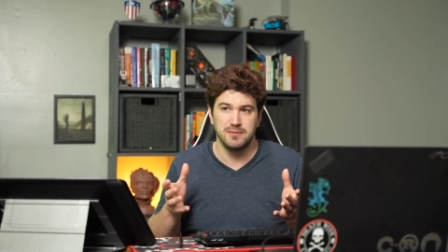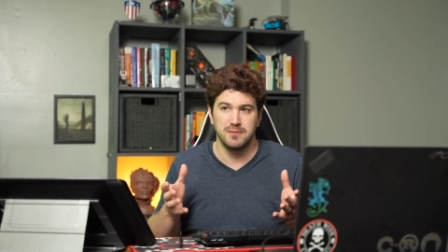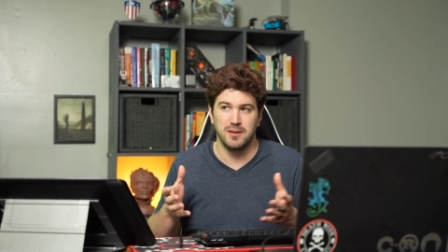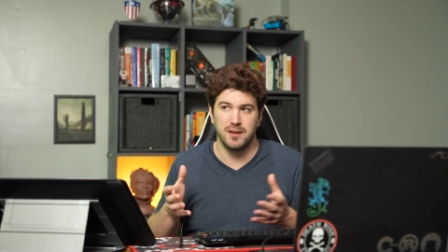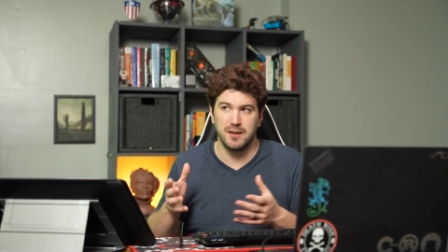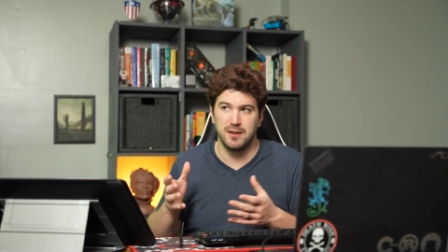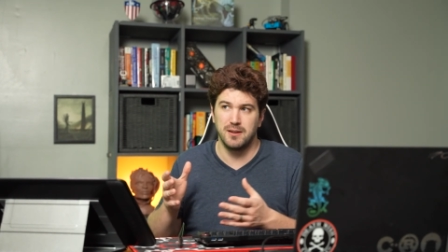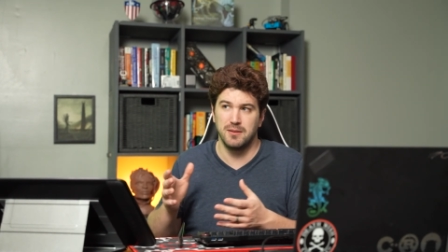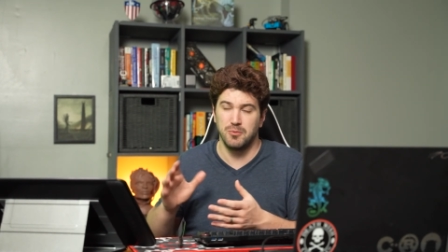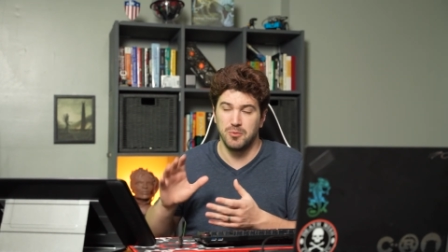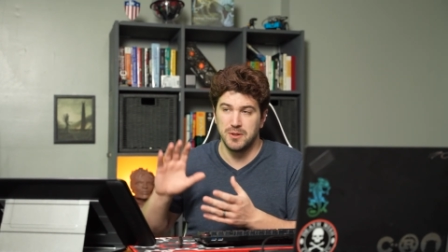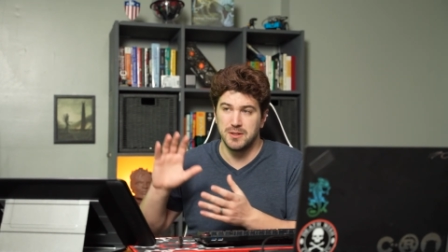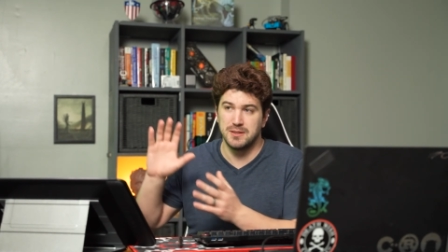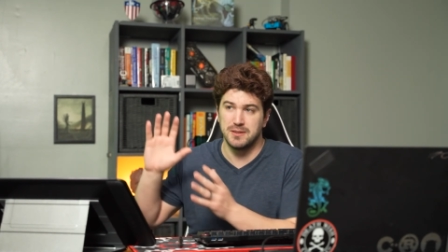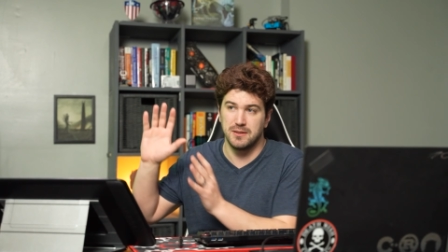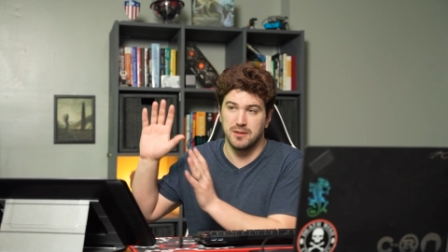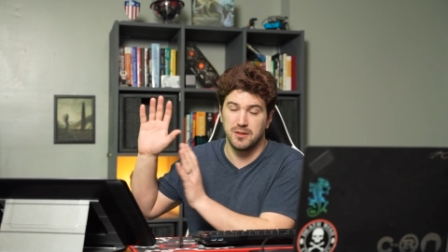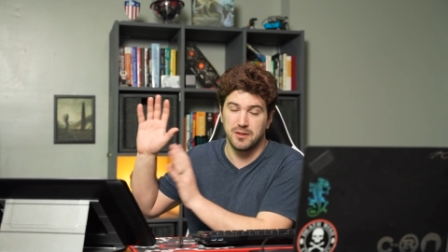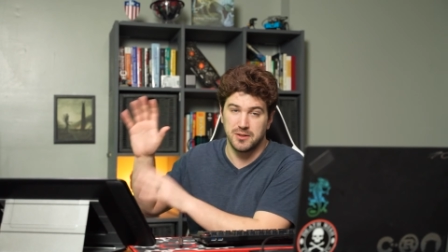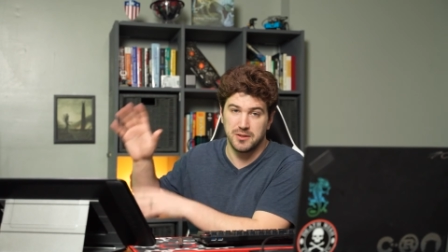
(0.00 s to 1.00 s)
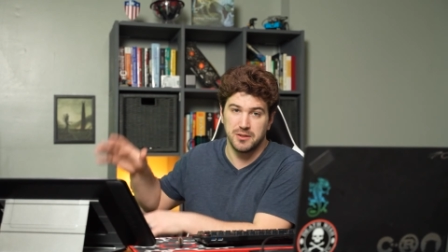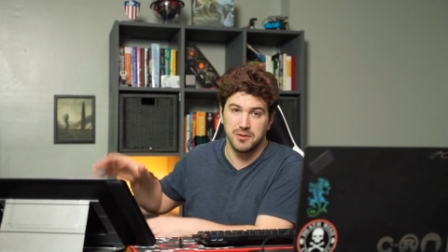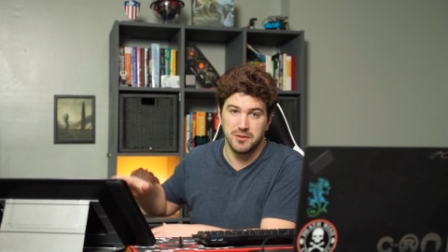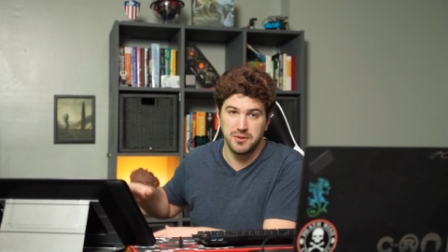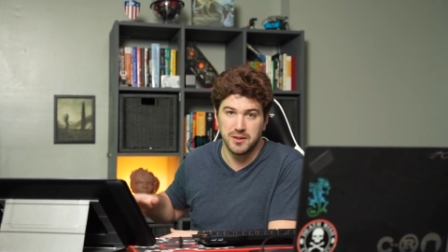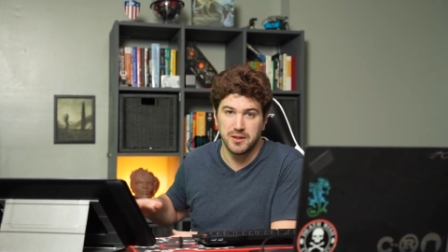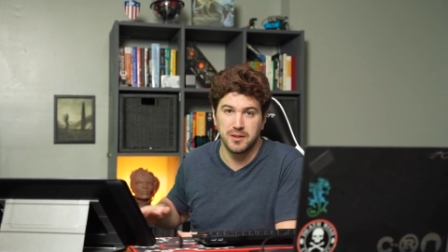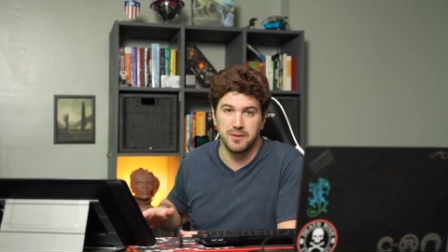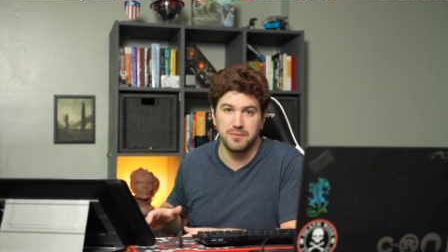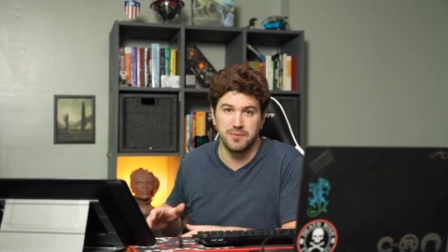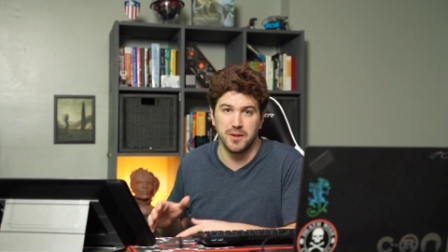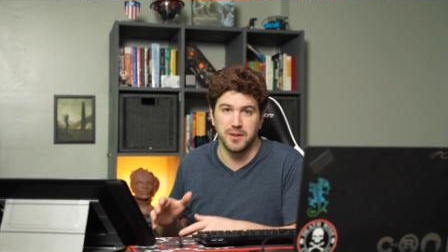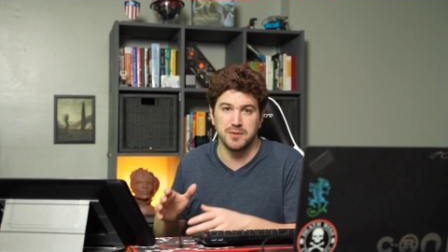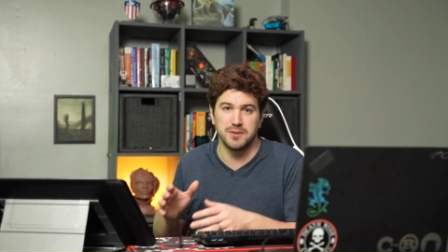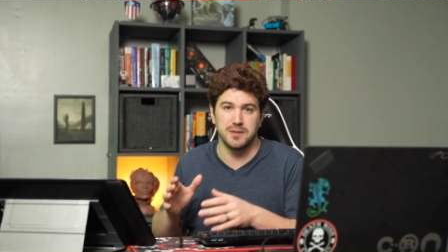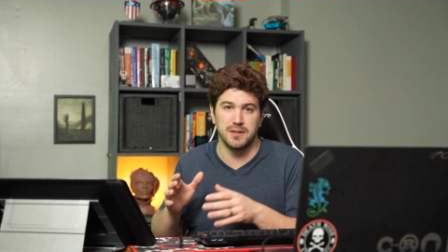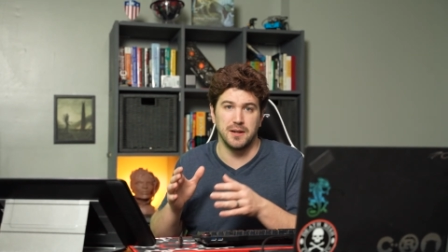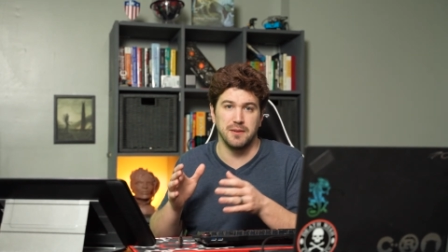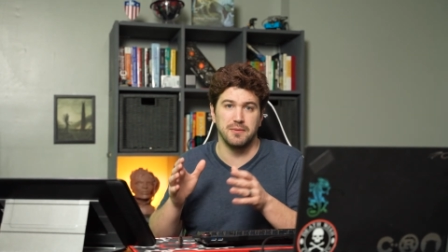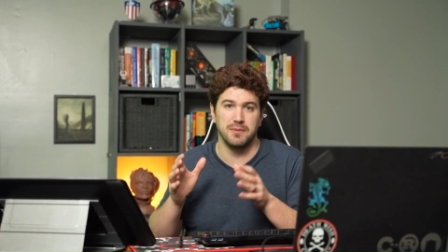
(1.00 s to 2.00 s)
Uh, we still are doing the kubeflow
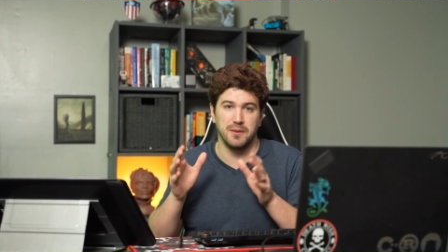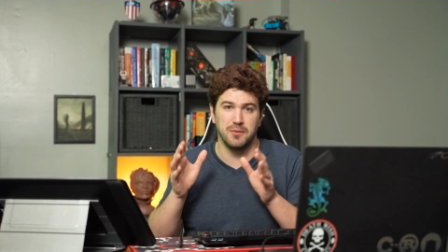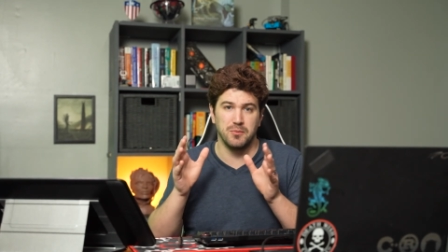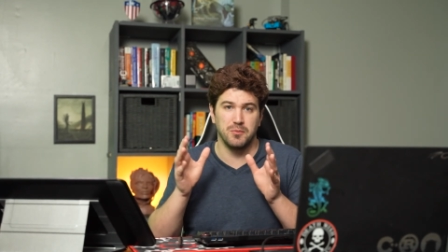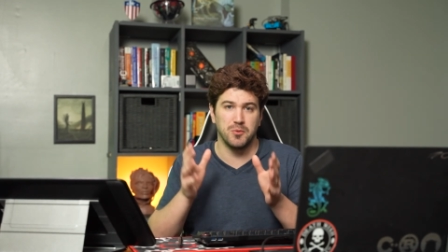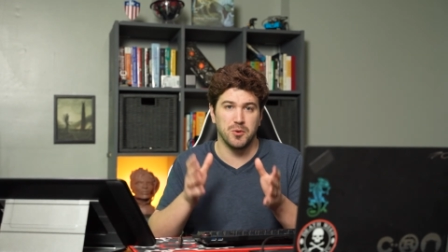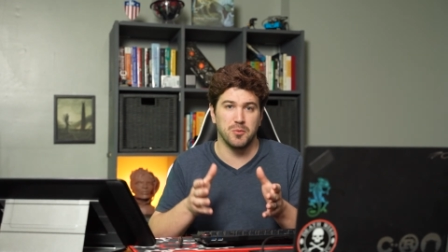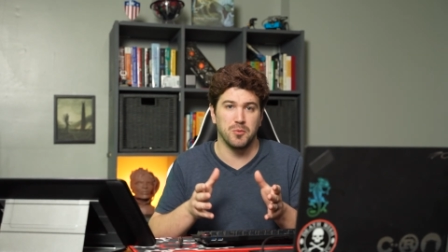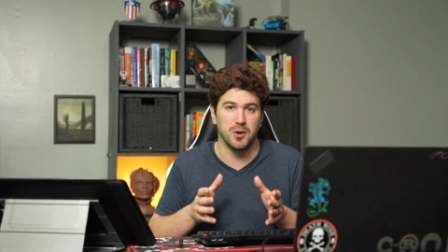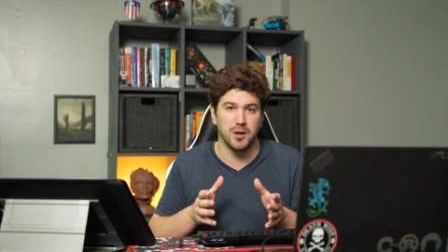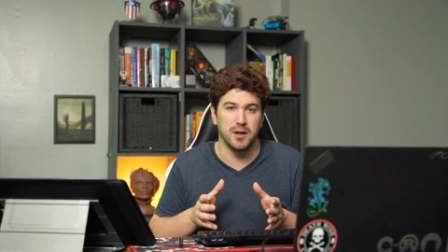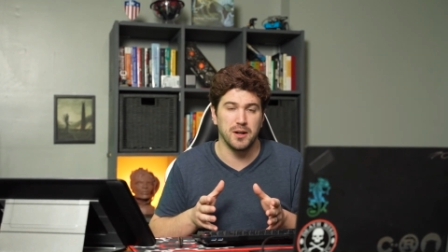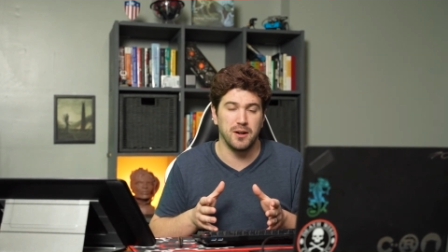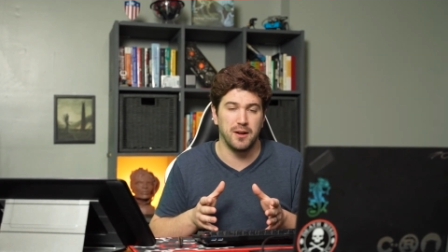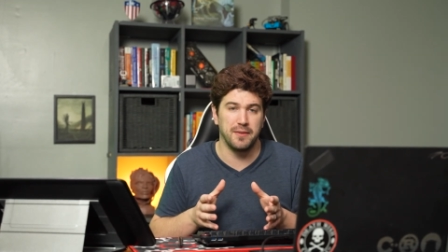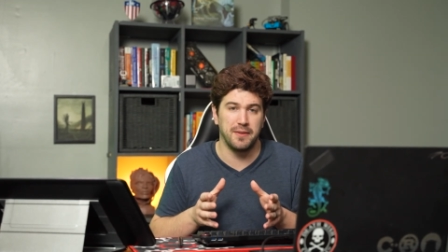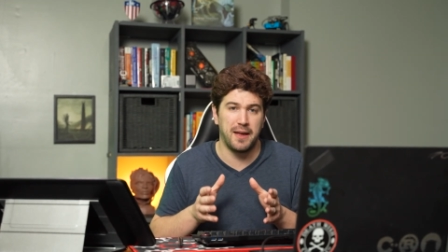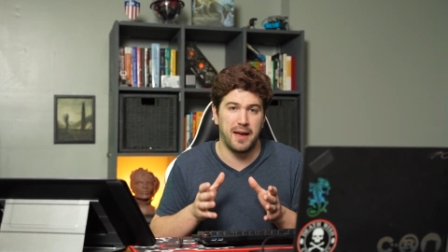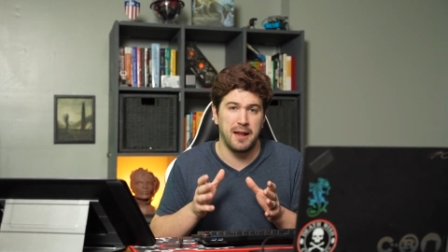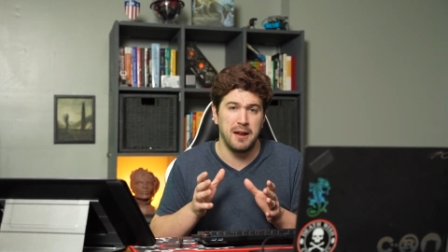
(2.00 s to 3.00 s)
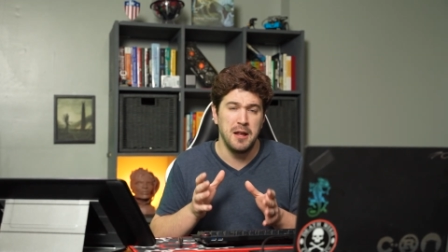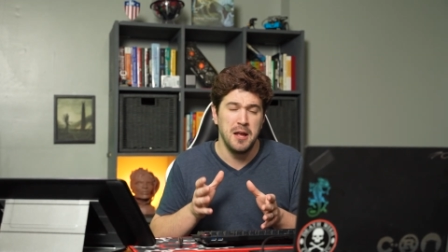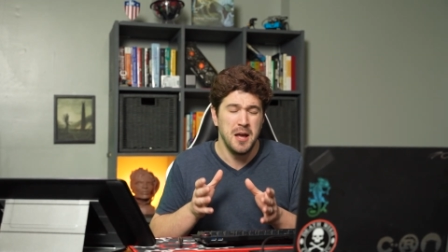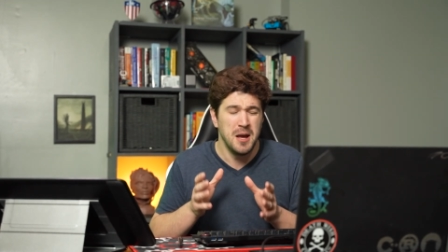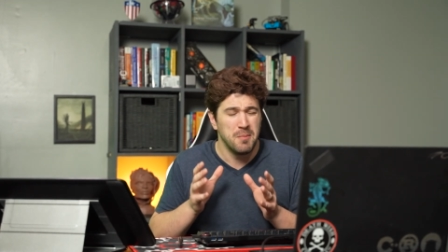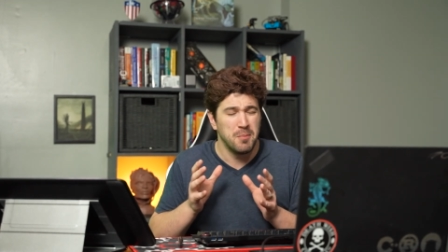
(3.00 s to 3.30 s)
stuff and we're working on that,